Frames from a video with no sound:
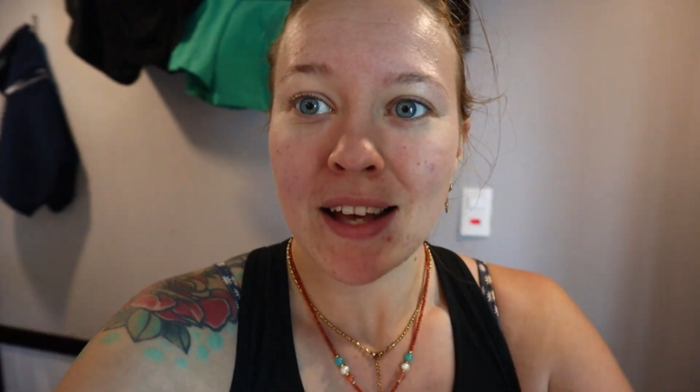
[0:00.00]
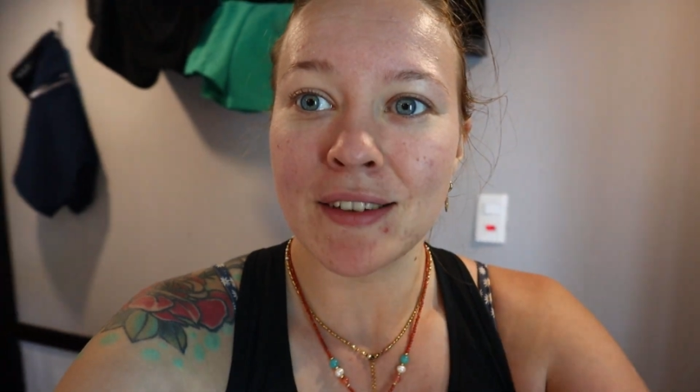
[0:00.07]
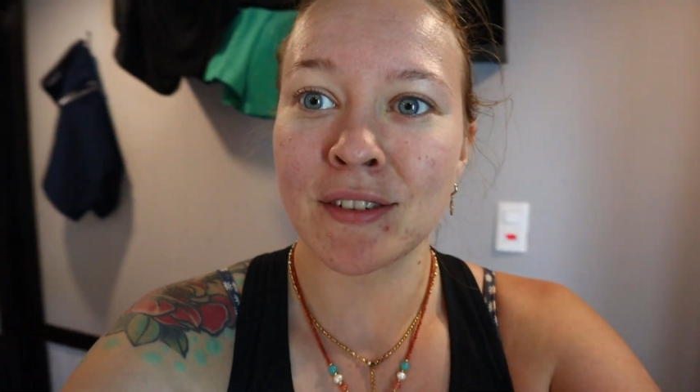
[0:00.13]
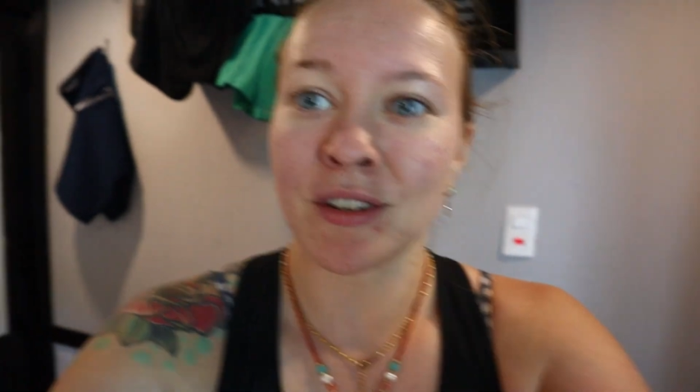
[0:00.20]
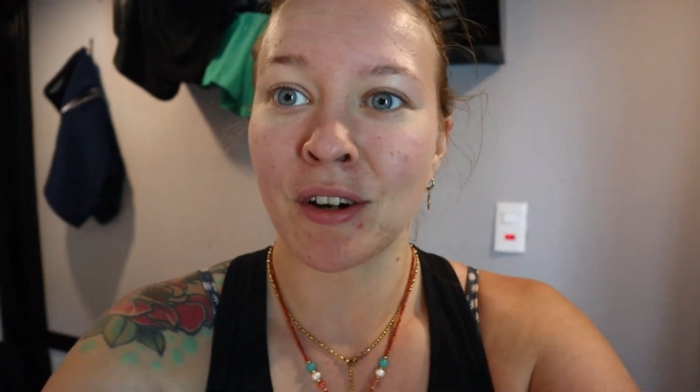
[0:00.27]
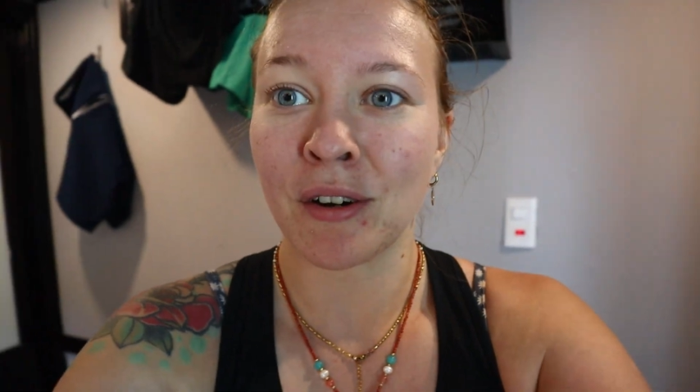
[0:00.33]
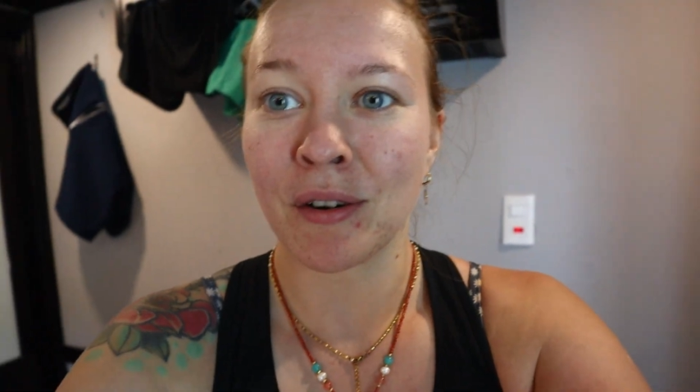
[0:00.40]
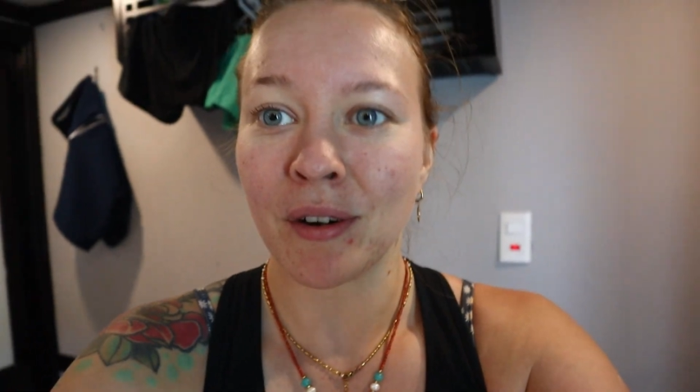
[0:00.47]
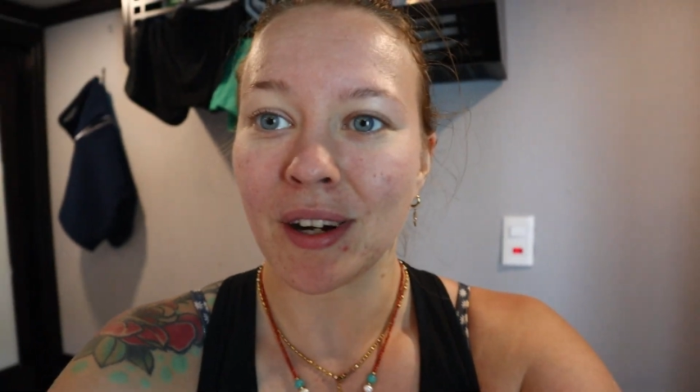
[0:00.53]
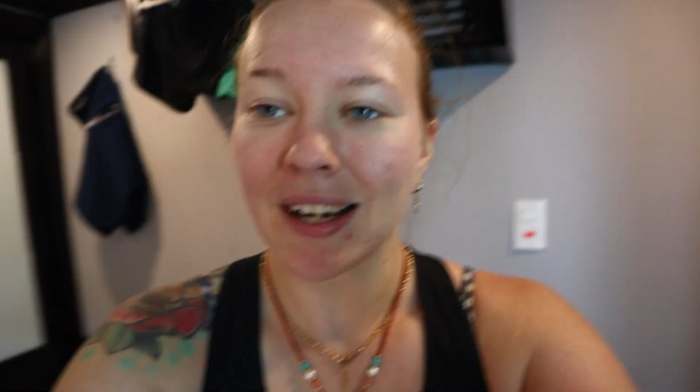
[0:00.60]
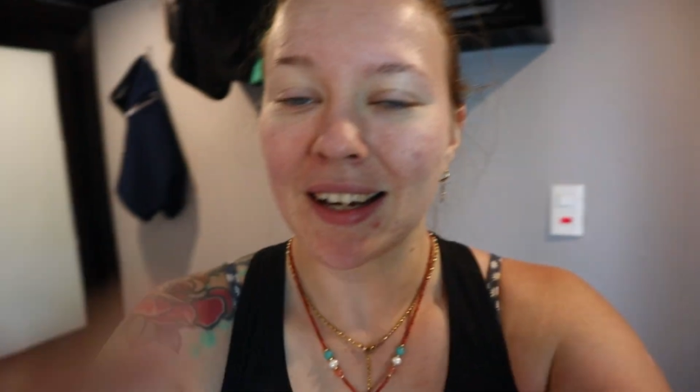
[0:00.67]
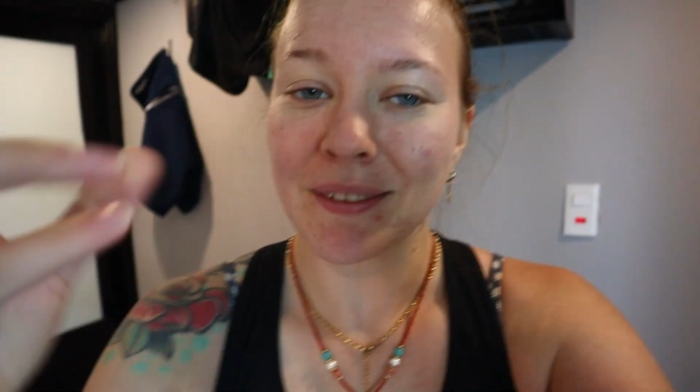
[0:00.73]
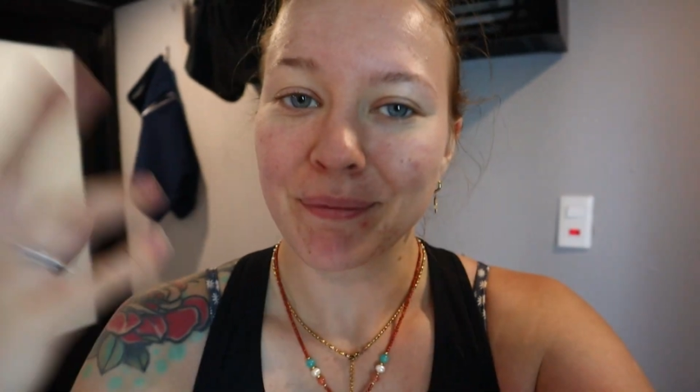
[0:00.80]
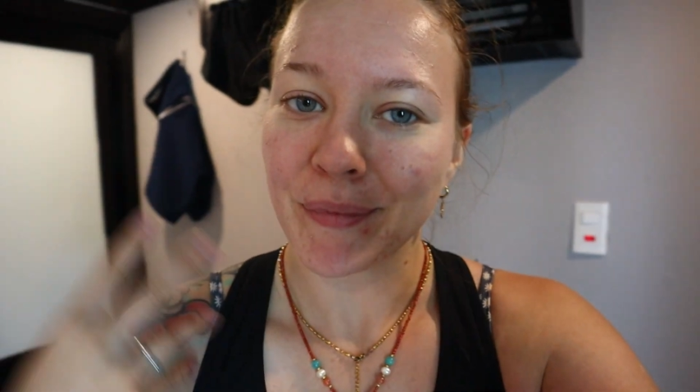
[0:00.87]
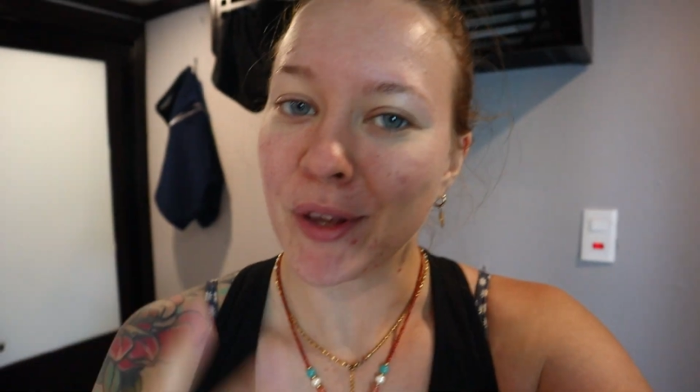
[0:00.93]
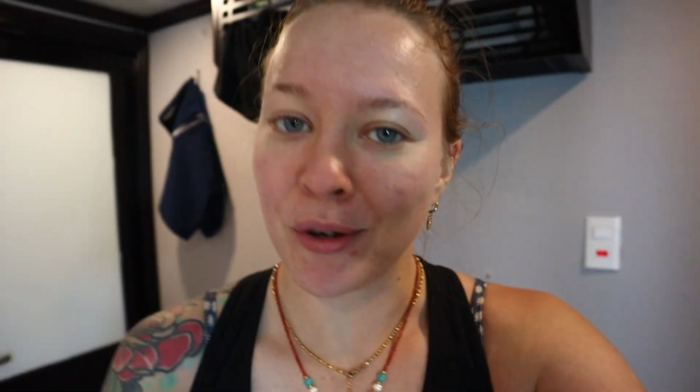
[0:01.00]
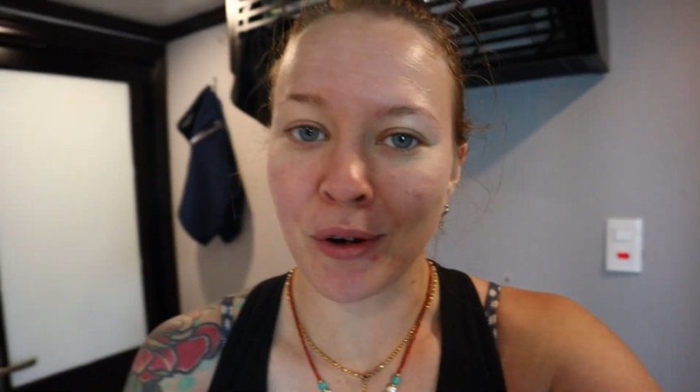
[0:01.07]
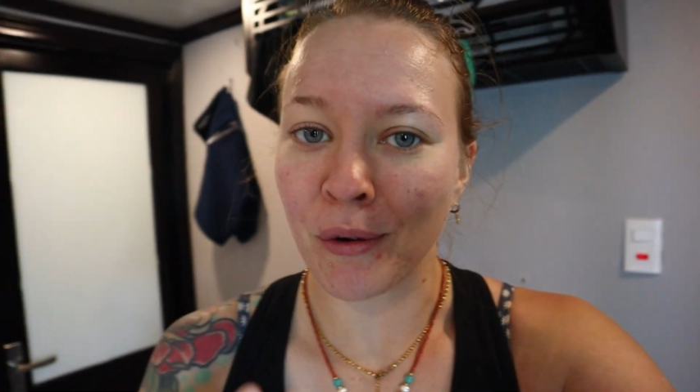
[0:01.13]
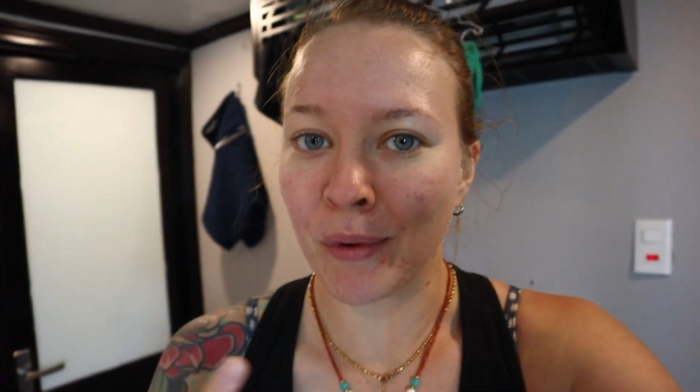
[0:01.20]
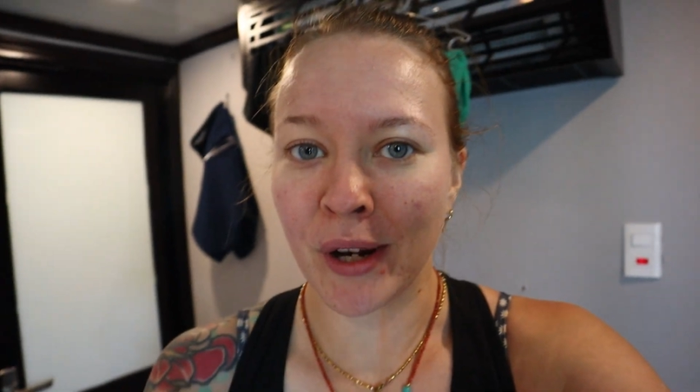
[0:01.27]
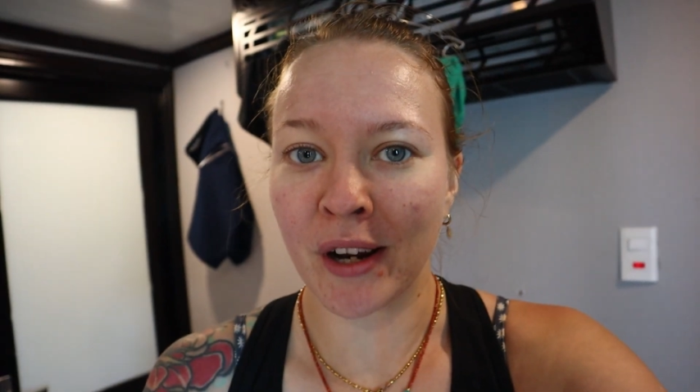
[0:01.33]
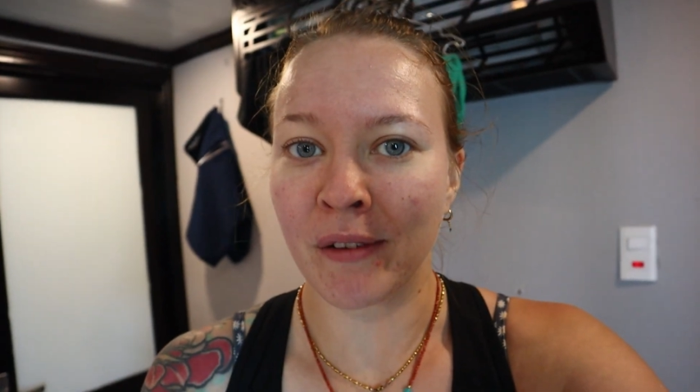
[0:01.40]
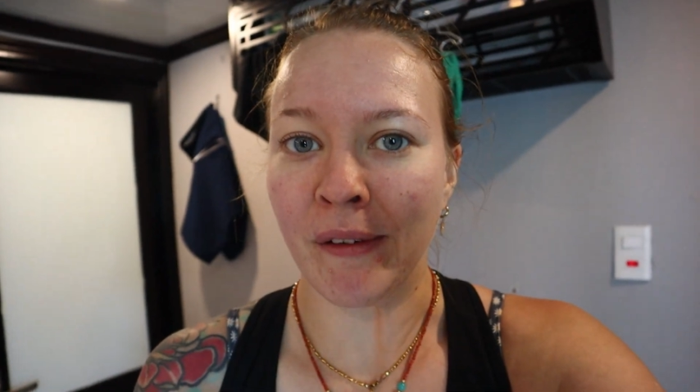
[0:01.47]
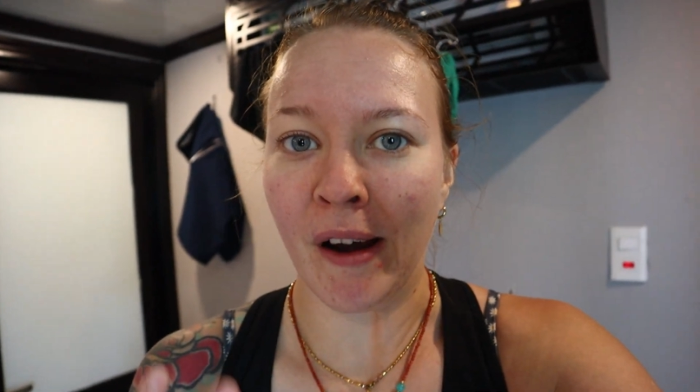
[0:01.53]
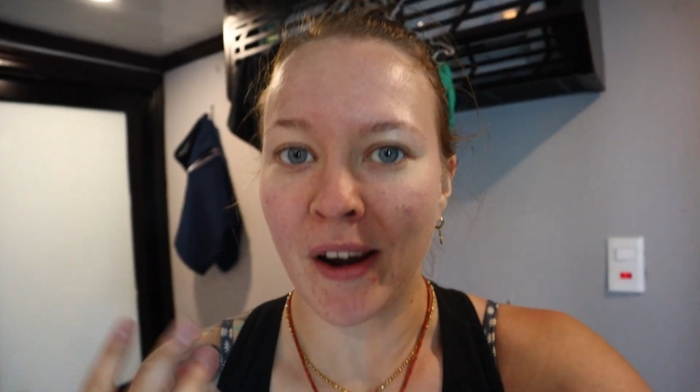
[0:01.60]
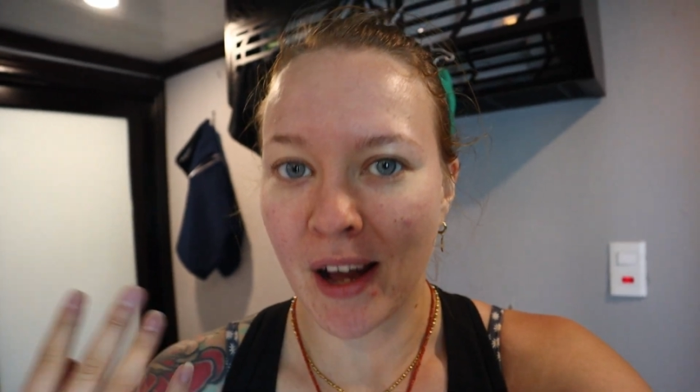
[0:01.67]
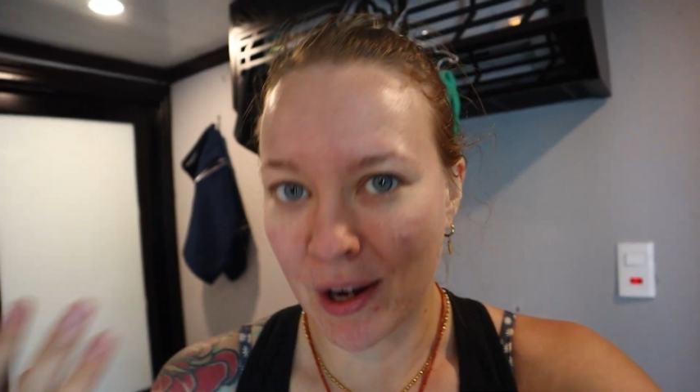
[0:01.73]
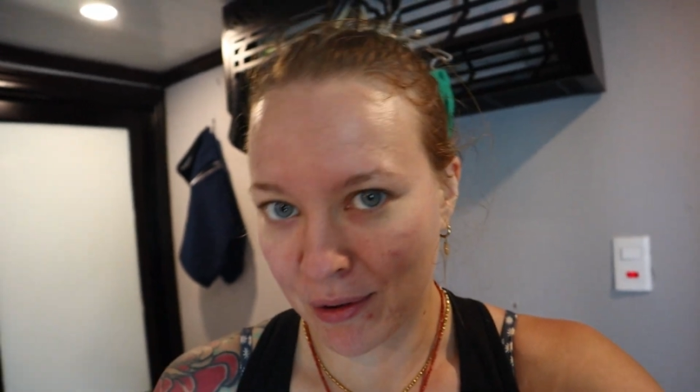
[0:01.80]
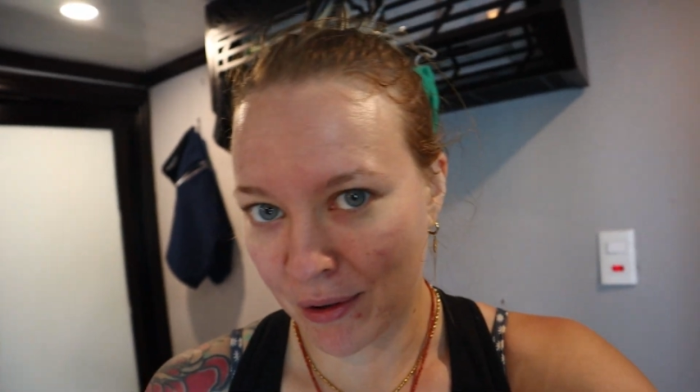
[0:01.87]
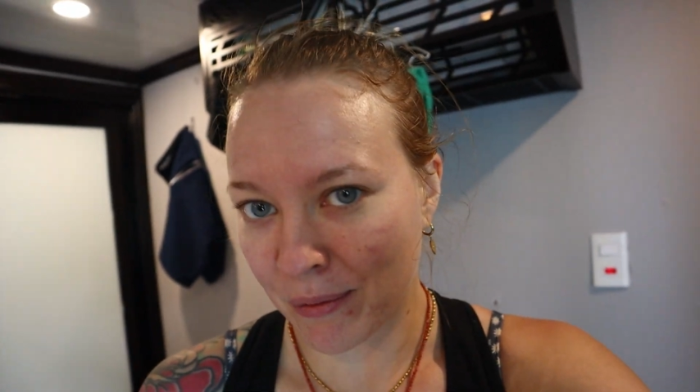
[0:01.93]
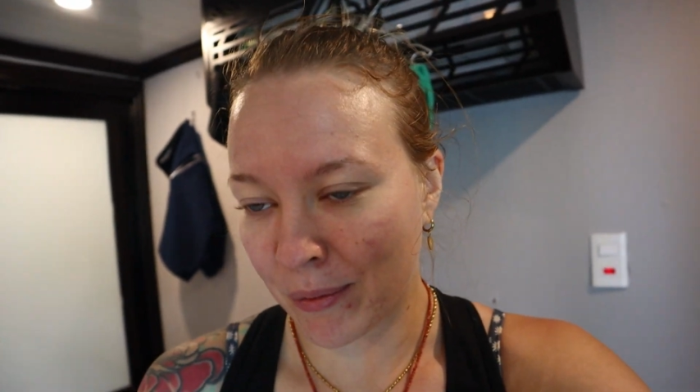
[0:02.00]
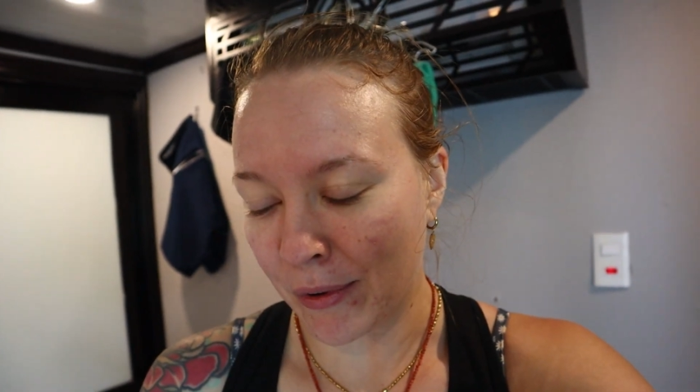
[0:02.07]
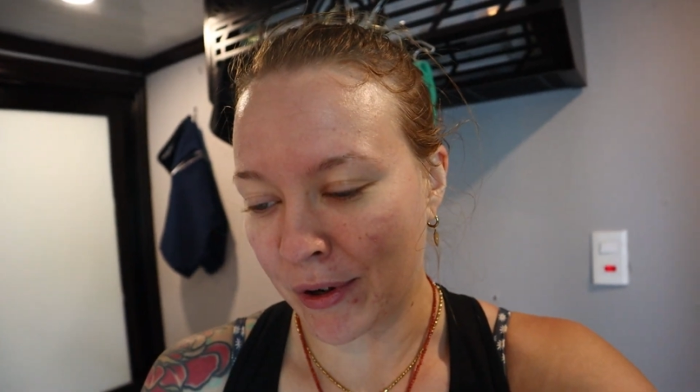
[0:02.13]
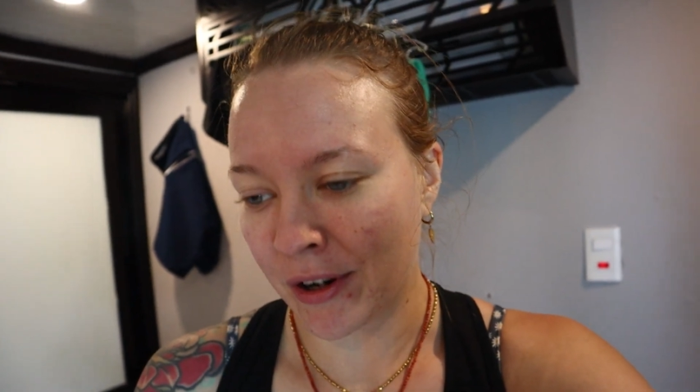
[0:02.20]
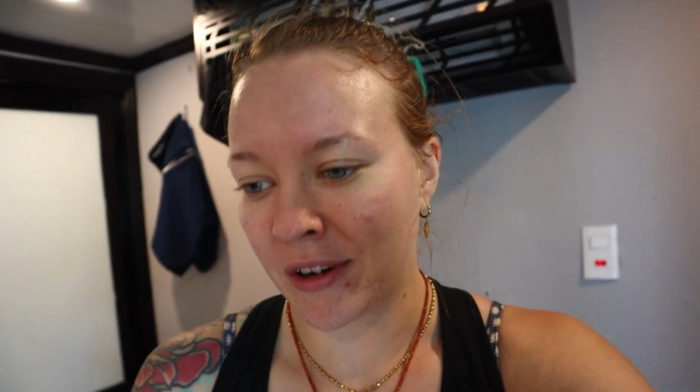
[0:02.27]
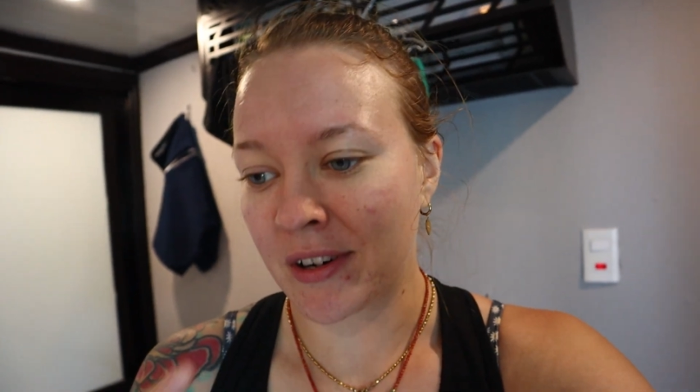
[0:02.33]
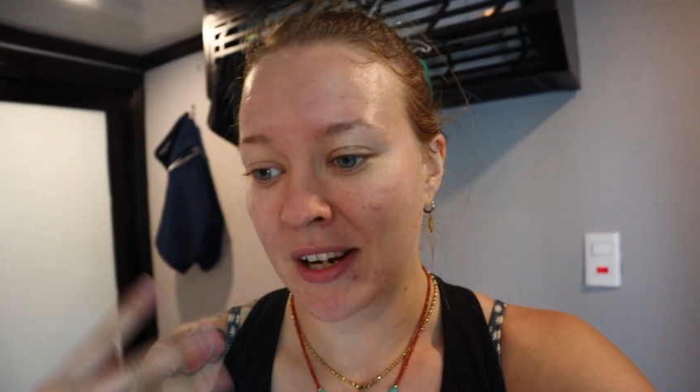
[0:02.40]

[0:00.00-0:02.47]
so you don't want to run out of water.